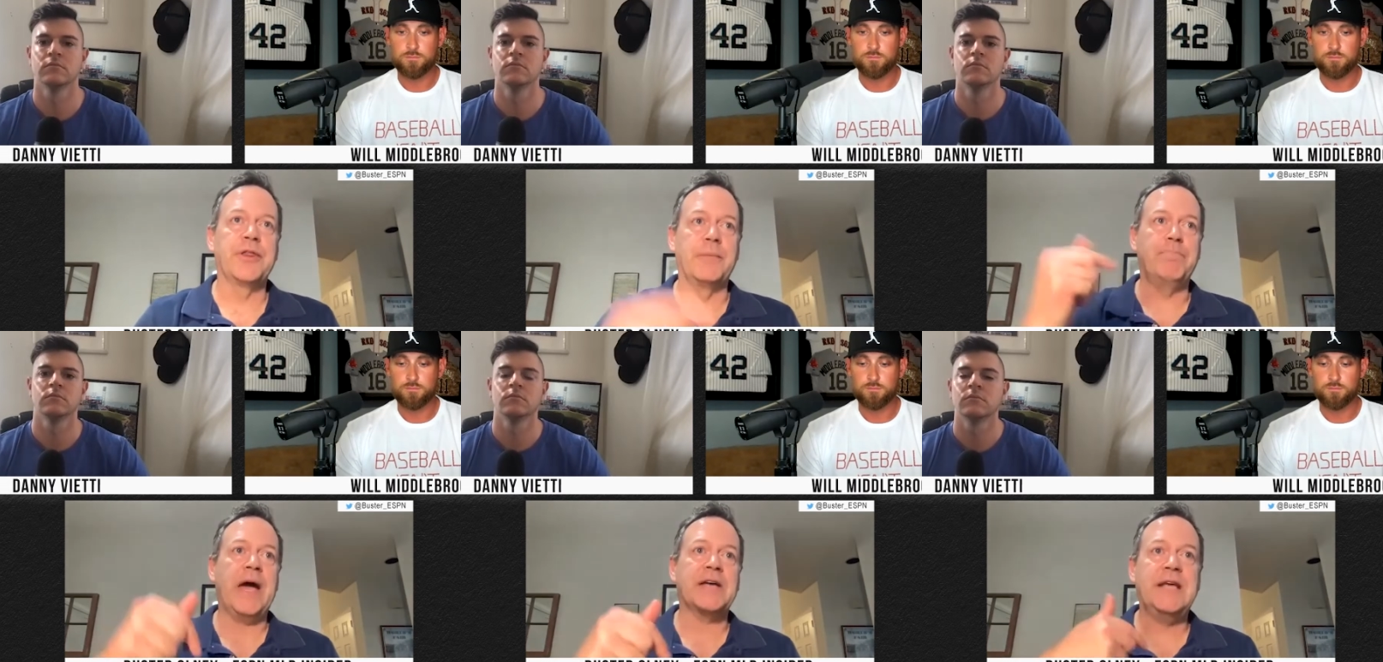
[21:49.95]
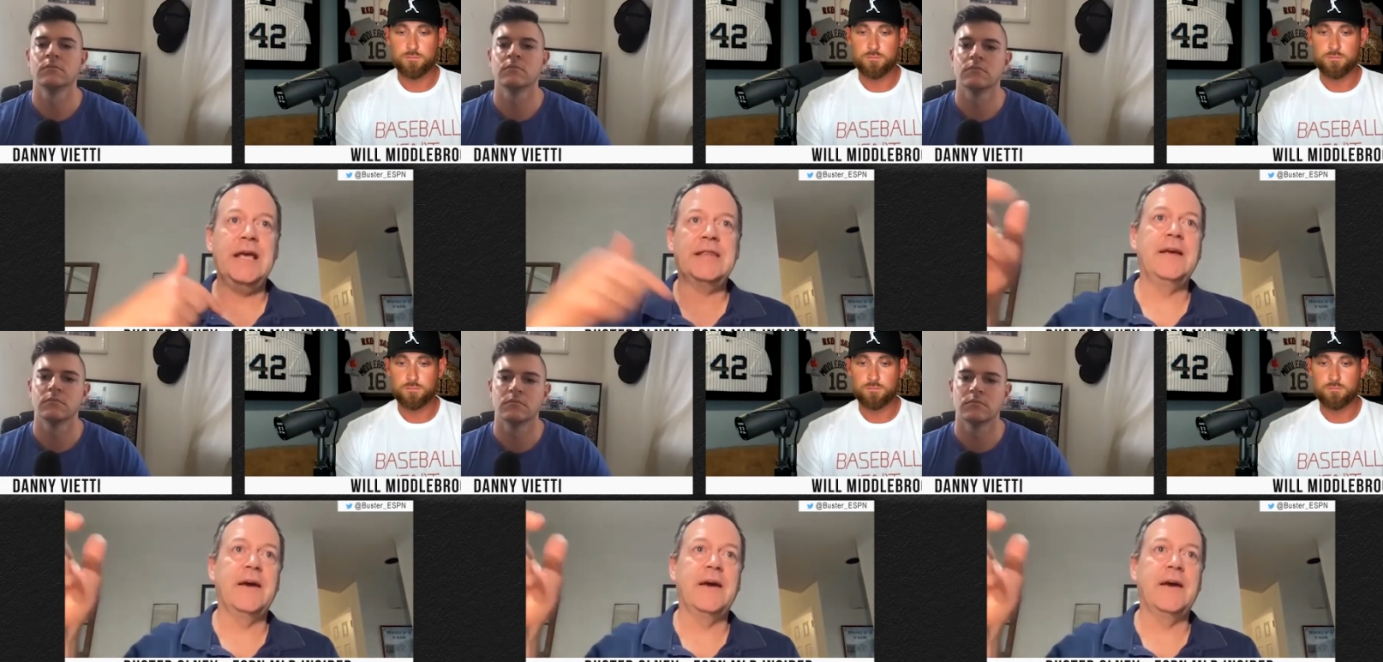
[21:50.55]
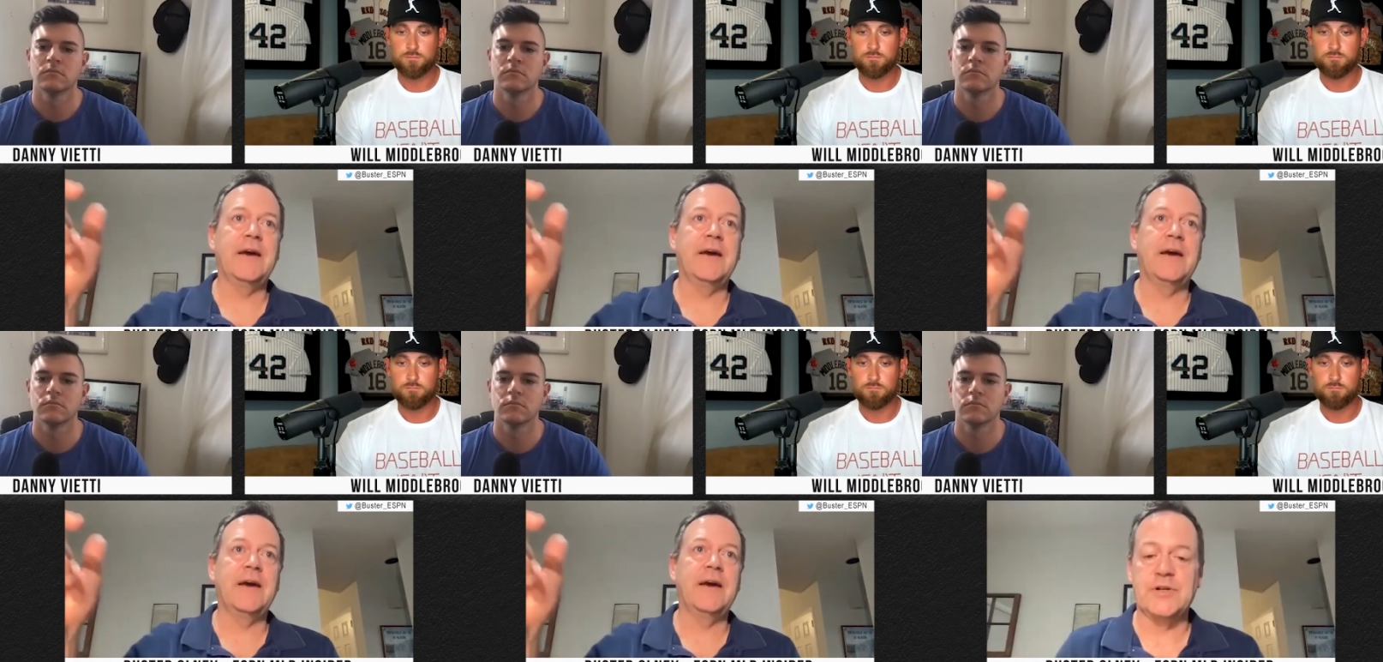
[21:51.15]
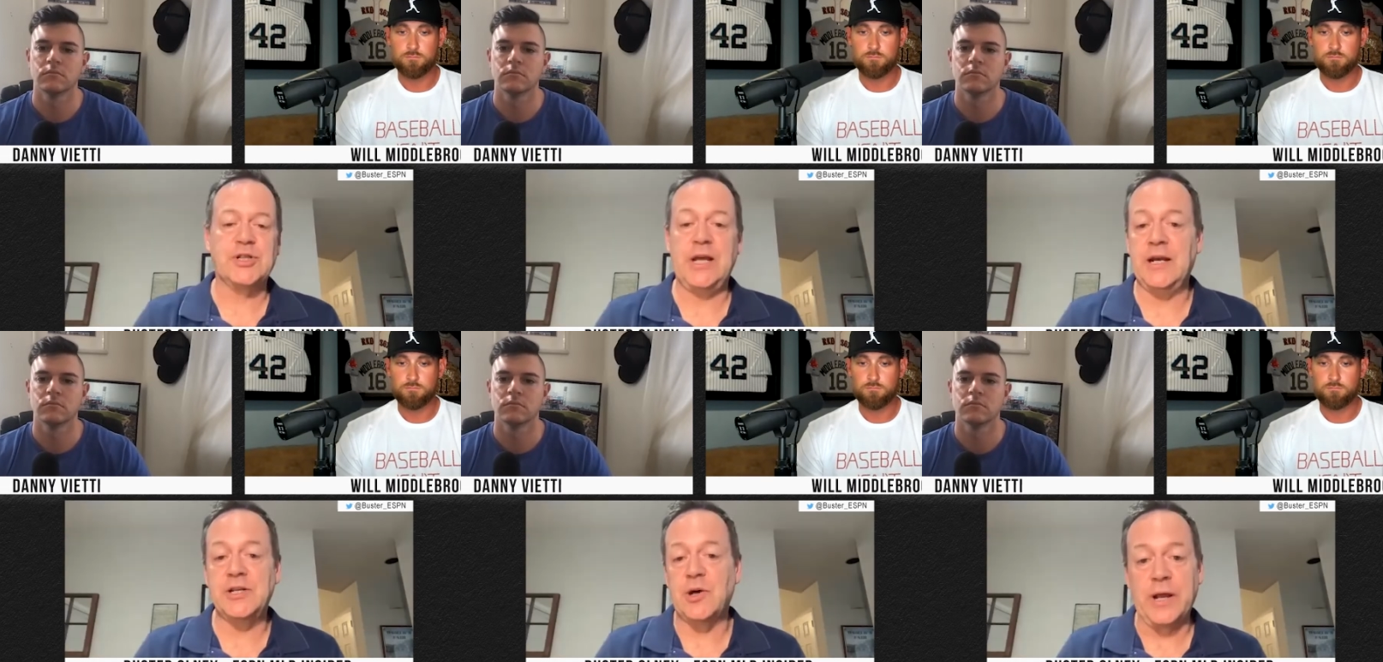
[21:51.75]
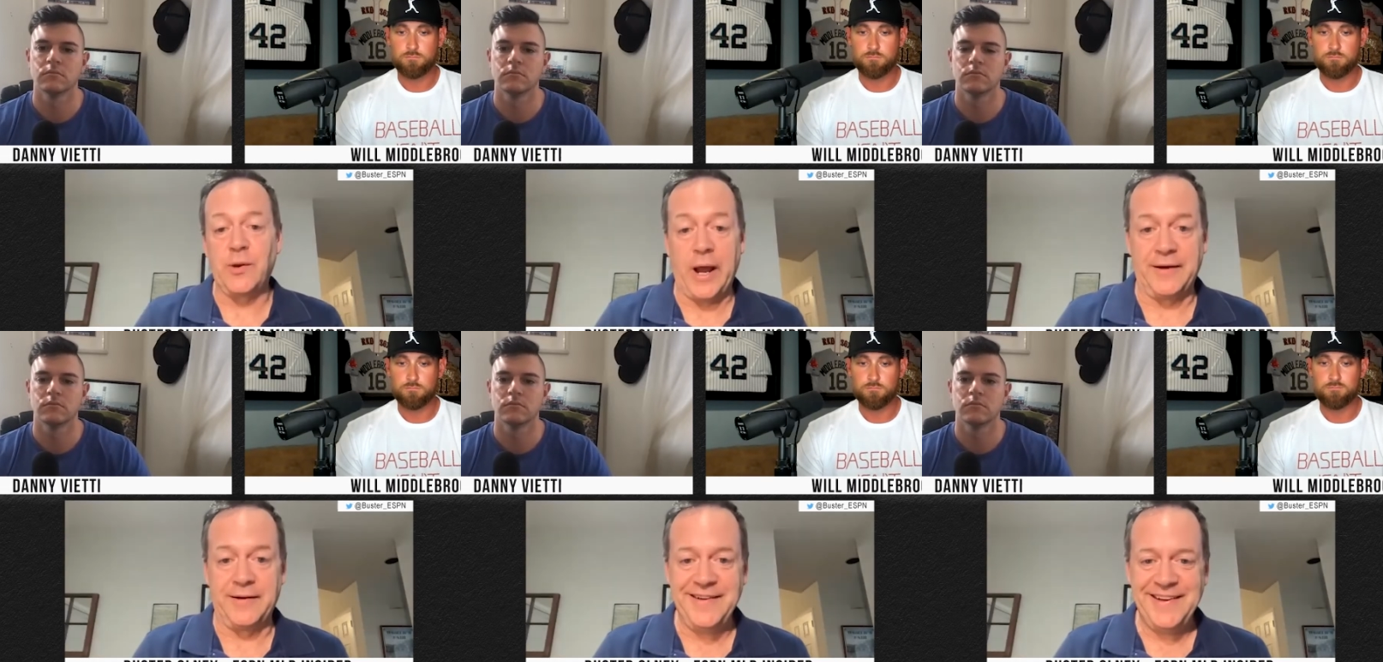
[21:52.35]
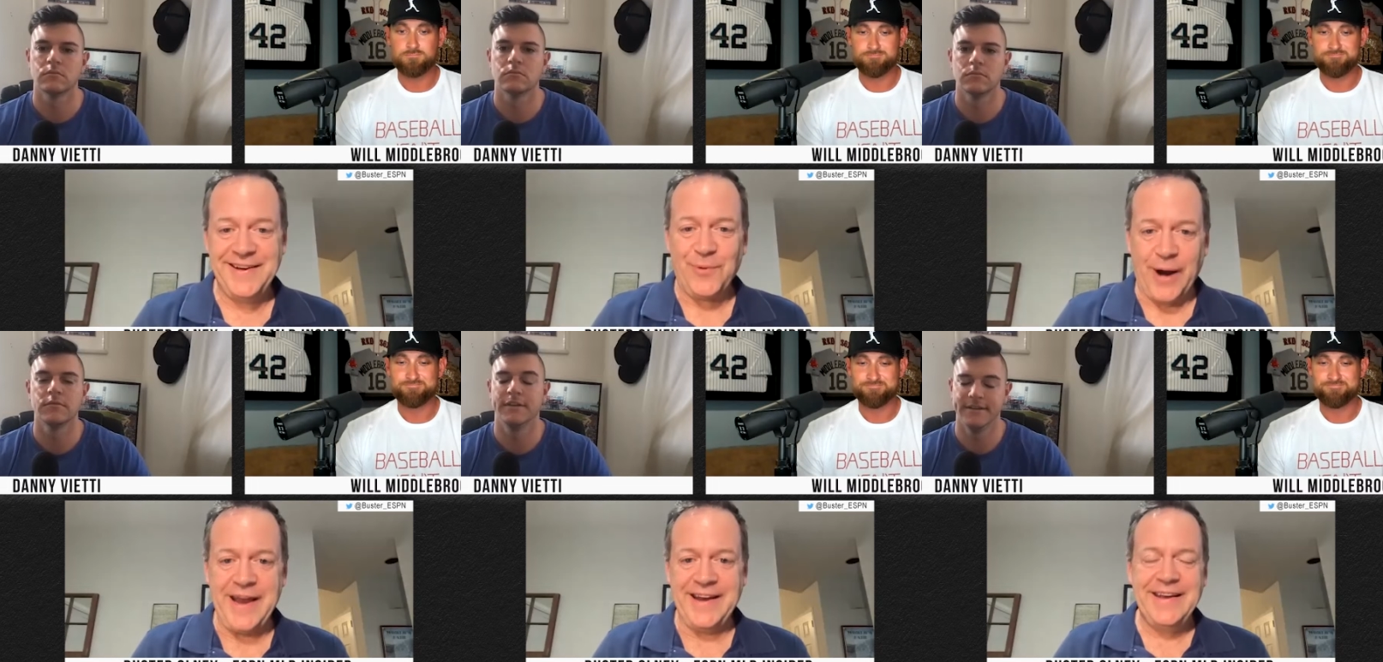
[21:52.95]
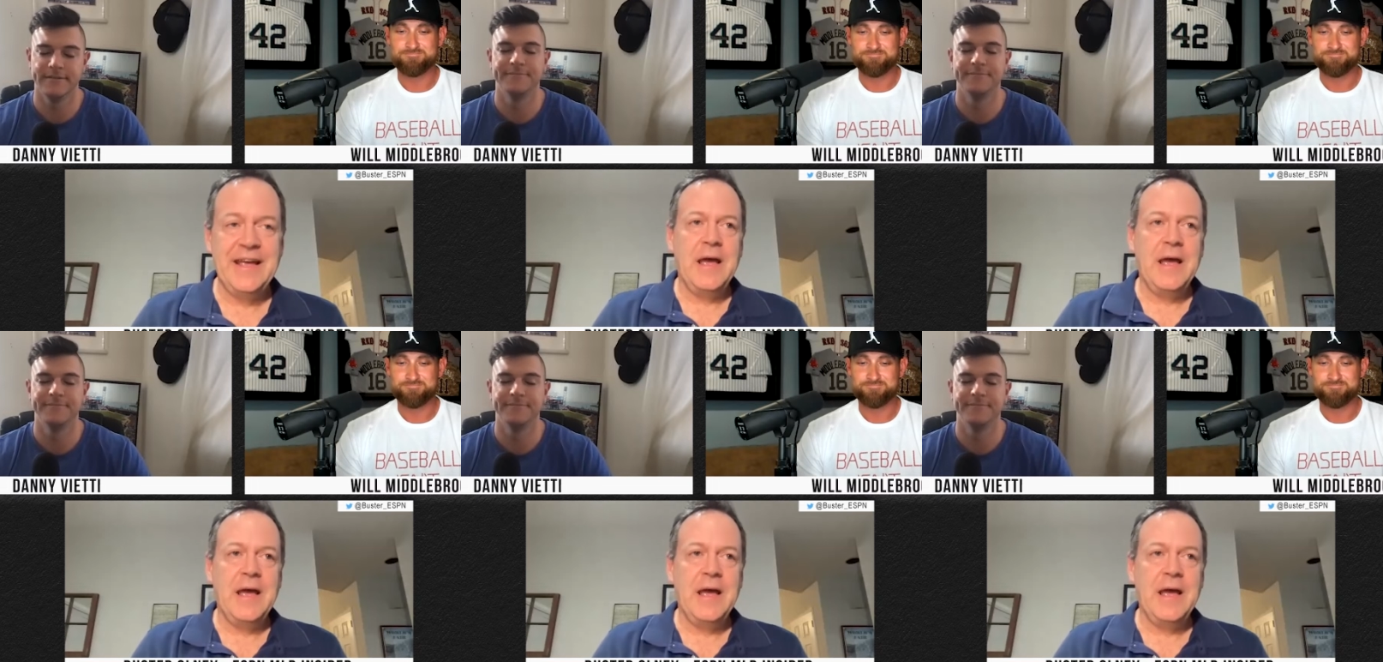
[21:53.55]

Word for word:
Speaker 1: the best hit the other way hitter you've ever seen in Tony Gwynn, right?